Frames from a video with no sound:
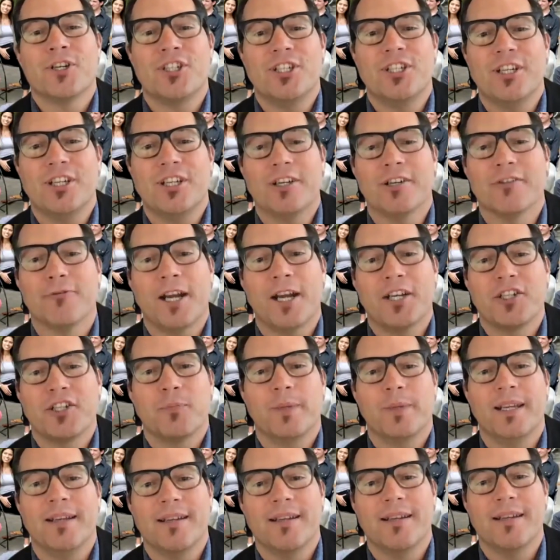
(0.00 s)

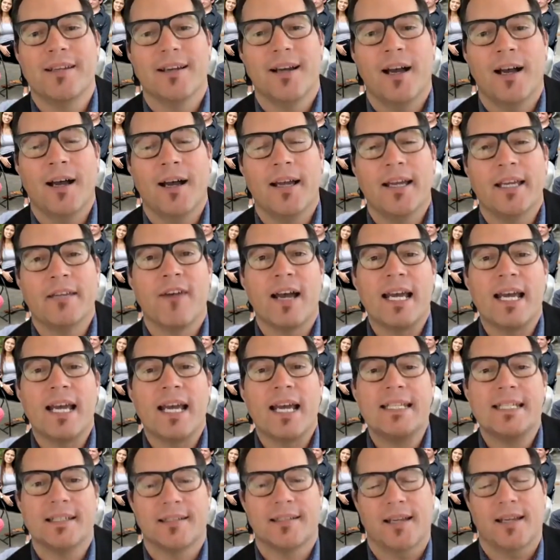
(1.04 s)
freshman
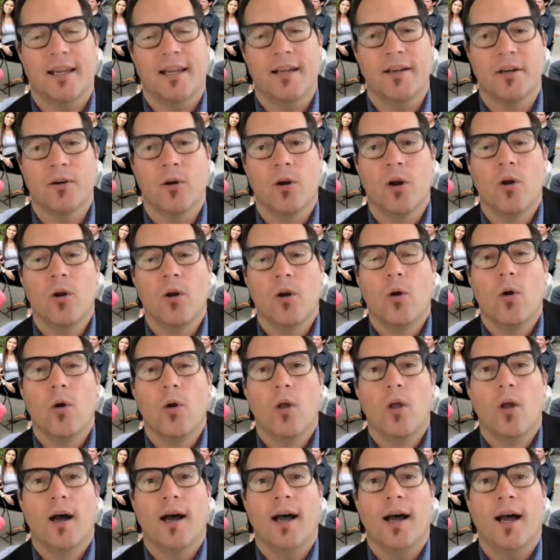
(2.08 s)
advising center.
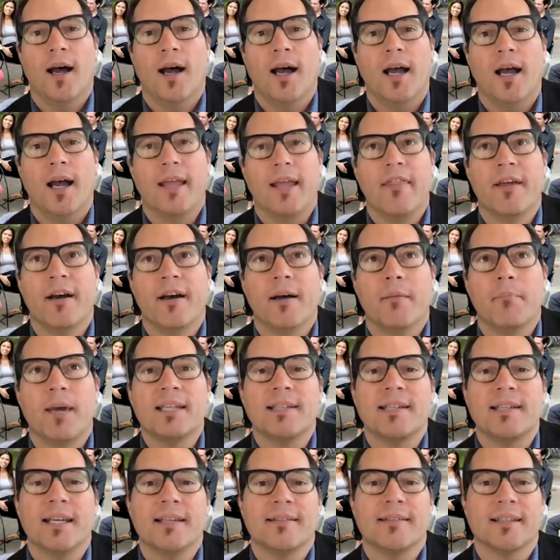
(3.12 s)
The
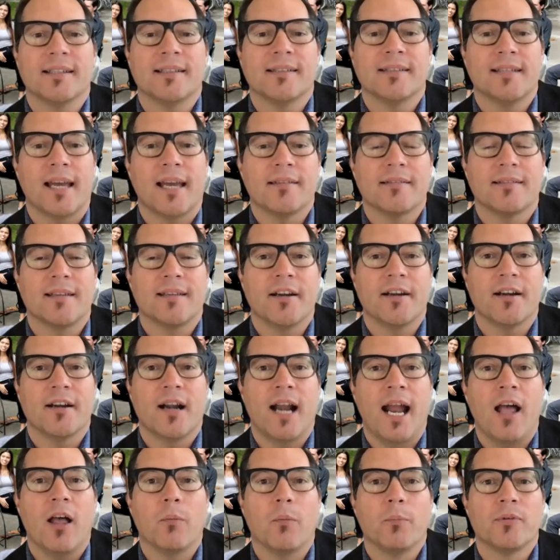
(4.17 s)
Mustang Success Center
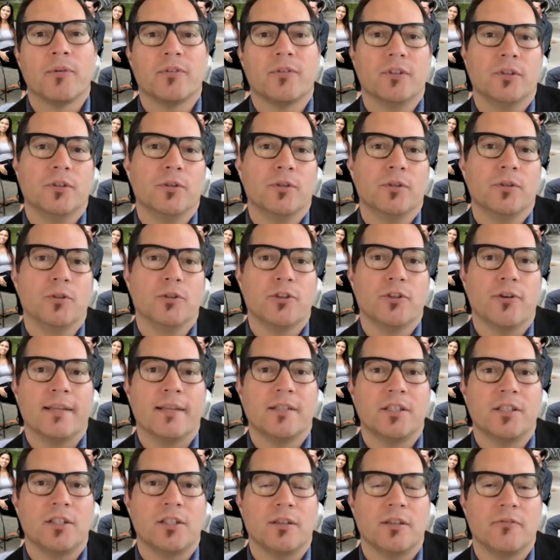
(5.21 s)
helps you
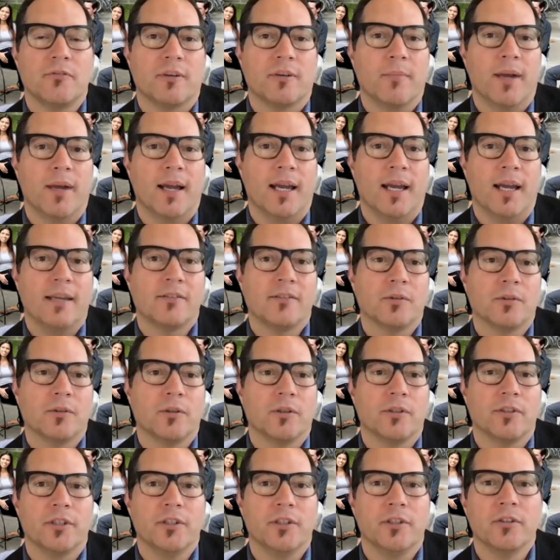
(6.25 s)
transition from high
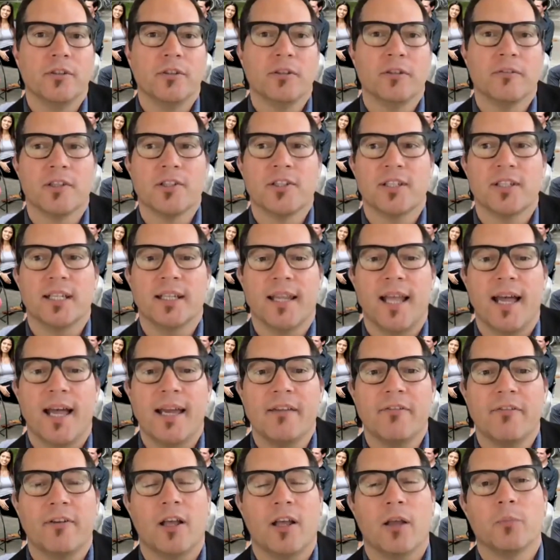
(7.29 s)
school to university
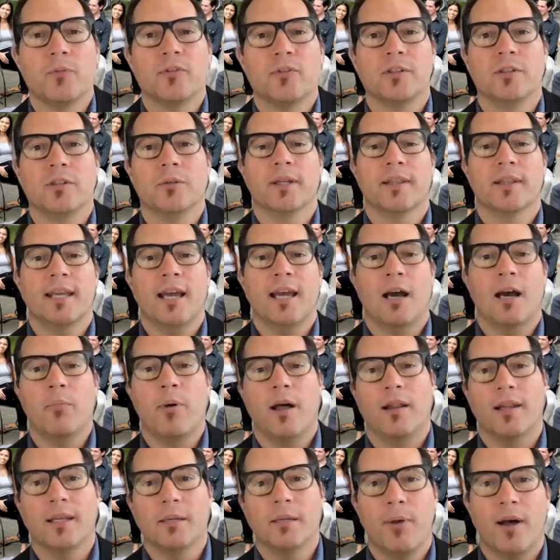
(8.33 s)
life, helps you with Cal
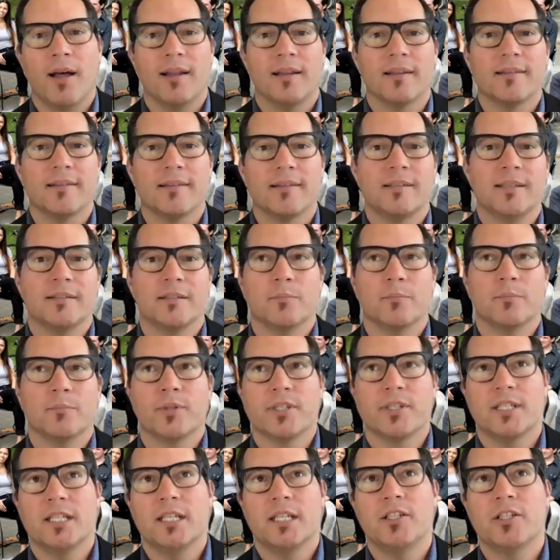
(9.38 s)
Poly policies and
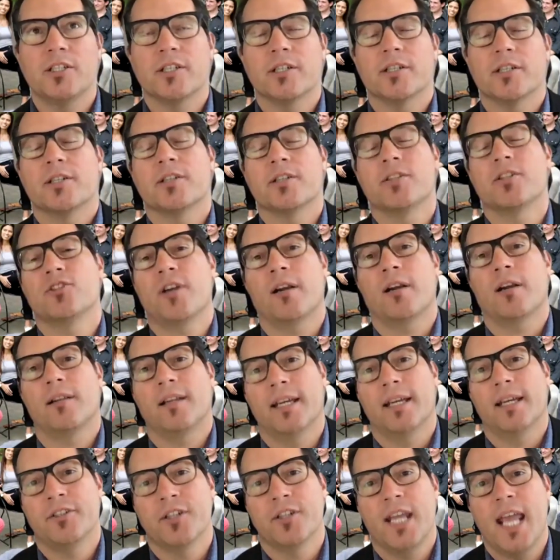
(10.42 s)
procedures, general
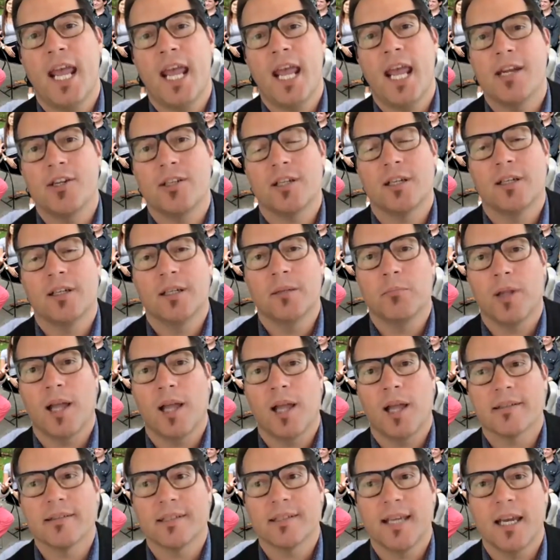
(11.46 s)
education and
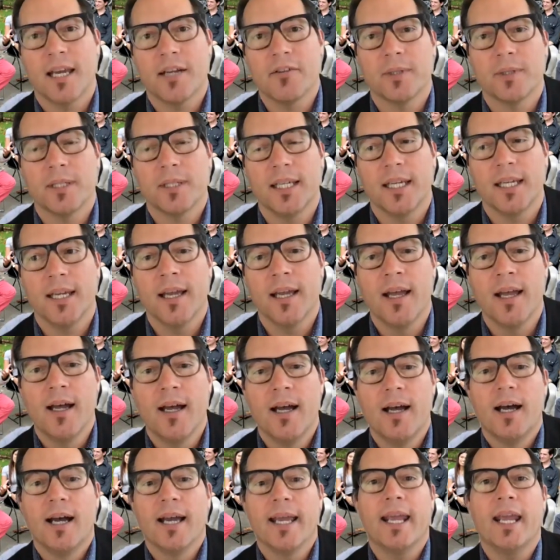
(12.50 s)
block scheduling,
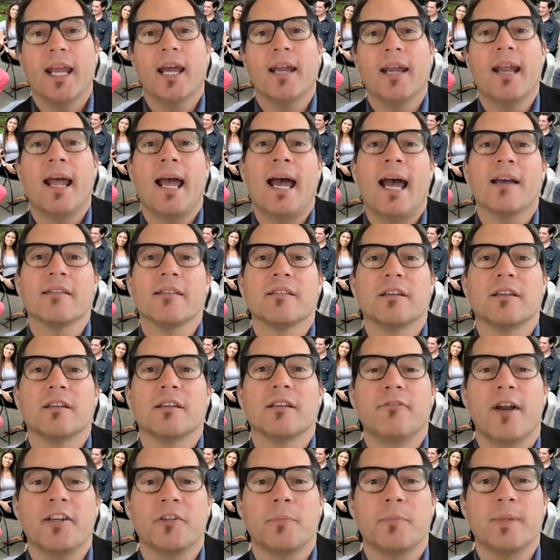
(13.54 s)
and has the
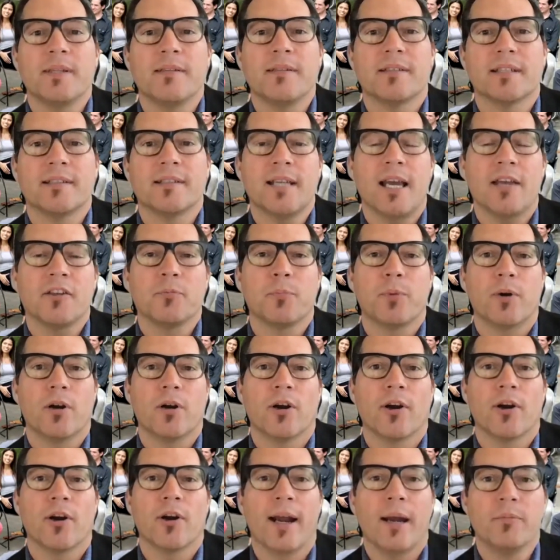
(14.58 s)
Freshman Success
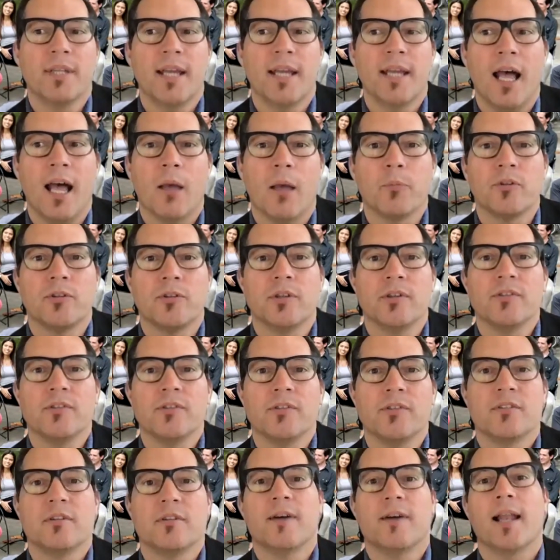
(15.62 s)
Program to help
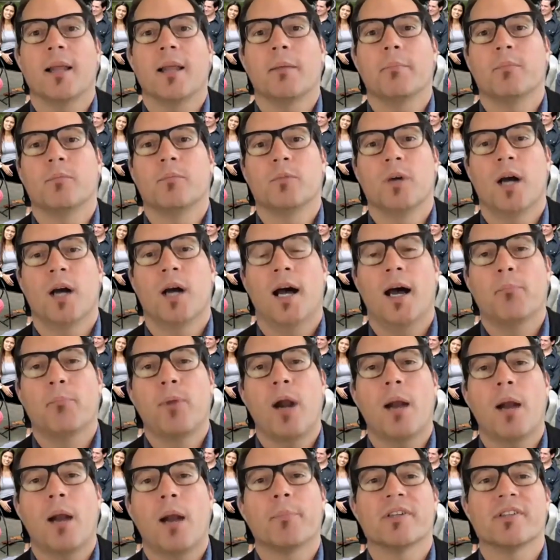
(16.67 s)
students develop
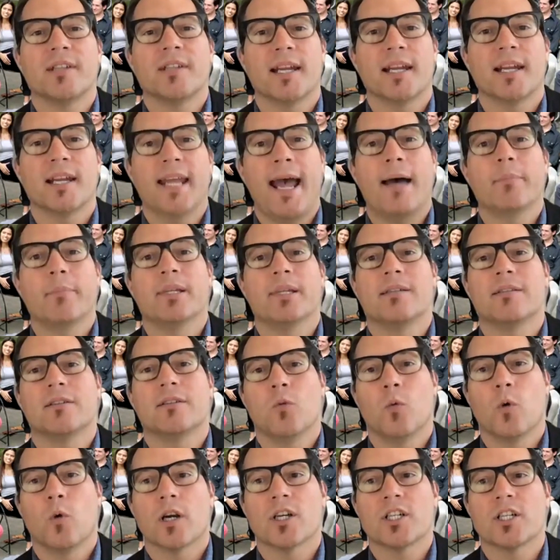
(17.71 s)
proper study habits
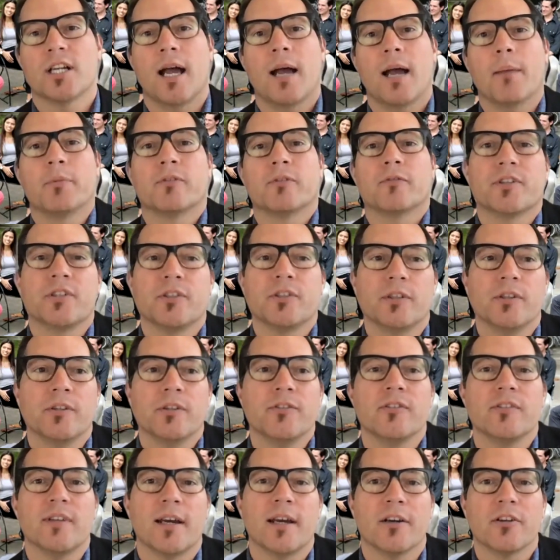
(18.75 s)
and workshops for
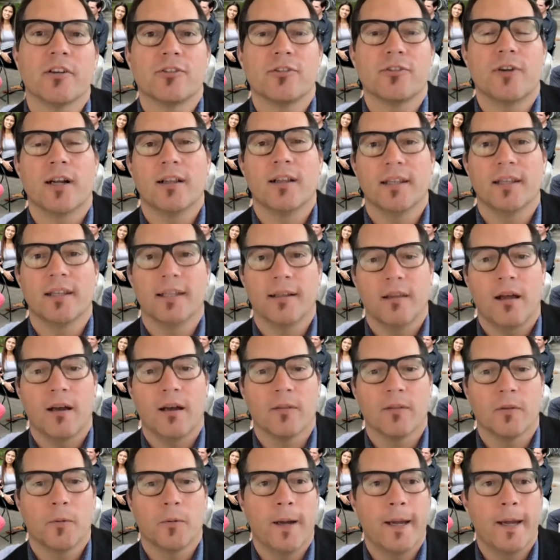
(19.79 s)
students that are struggling
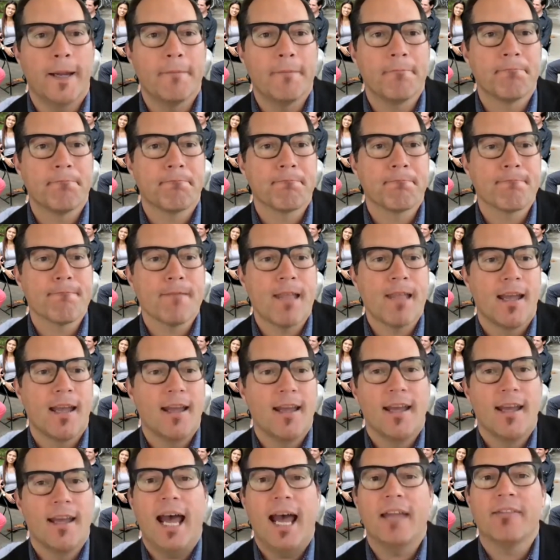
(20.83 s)
along the way.
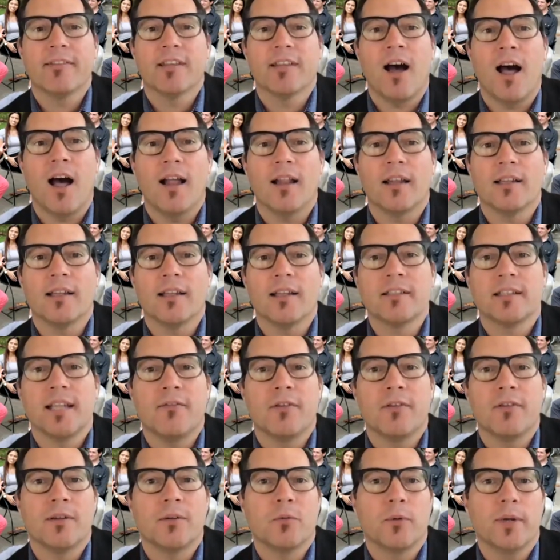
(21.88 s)
At the college
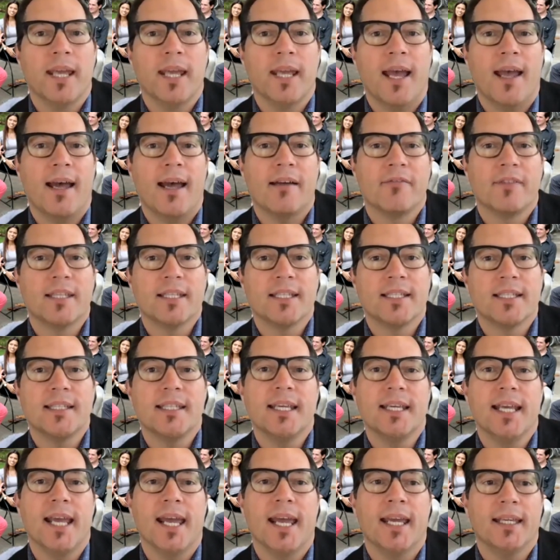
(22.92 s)
level, we have the
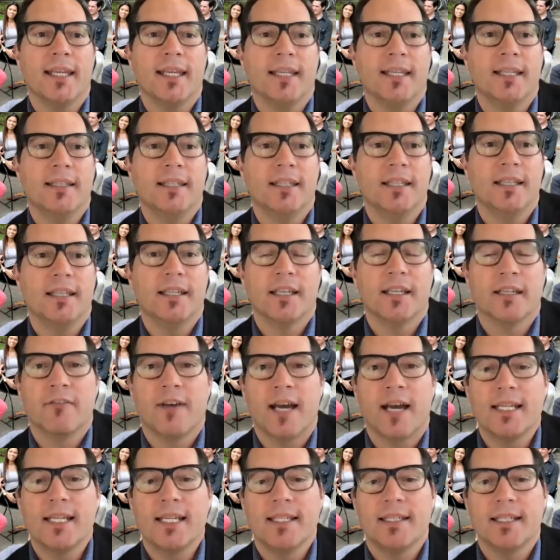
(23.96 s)
CAED Advising